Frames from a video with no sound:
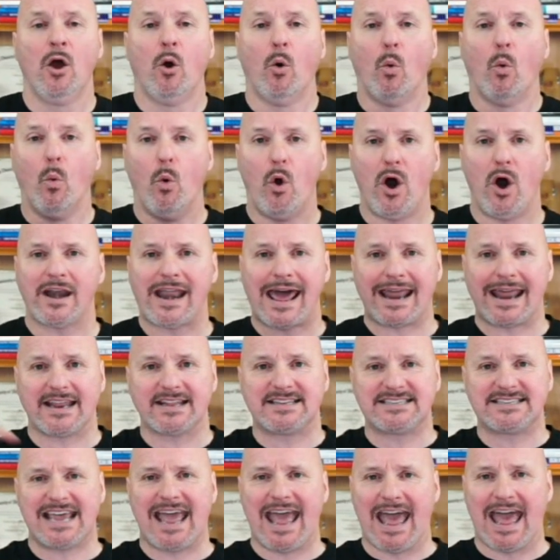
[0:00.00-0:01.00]
one out of
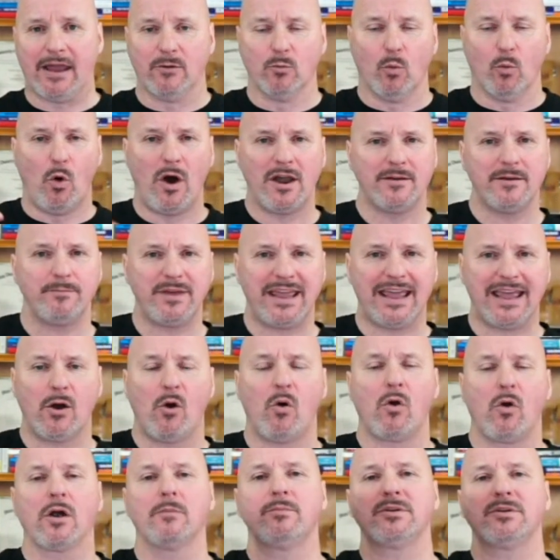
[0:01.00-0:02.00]
10, one being
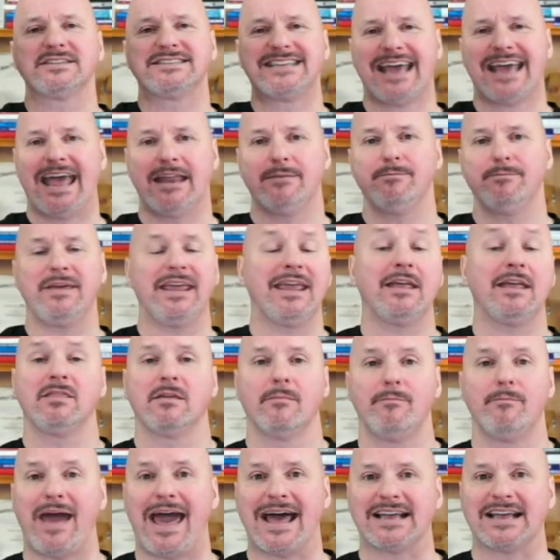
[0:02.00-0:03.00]
horrible, 10 being the
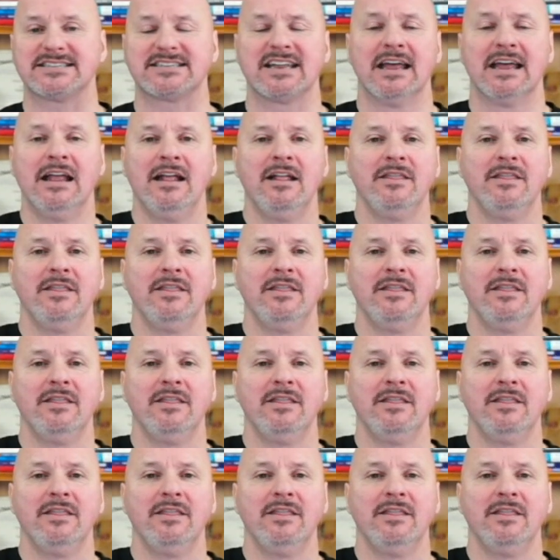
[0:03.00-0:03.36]
best,